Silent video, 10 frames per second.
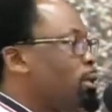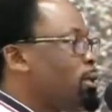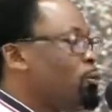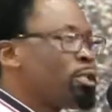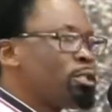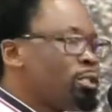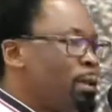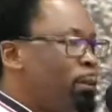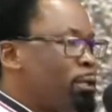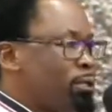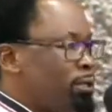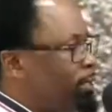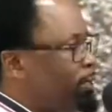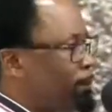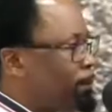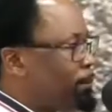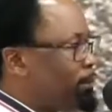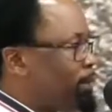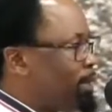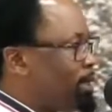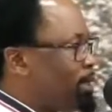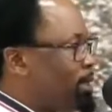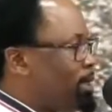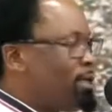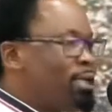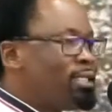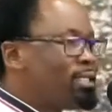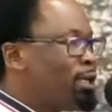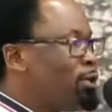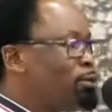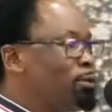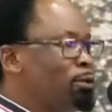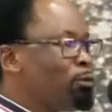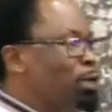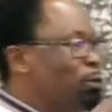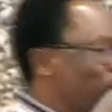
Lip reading: he was not apostle. And then he tell you, when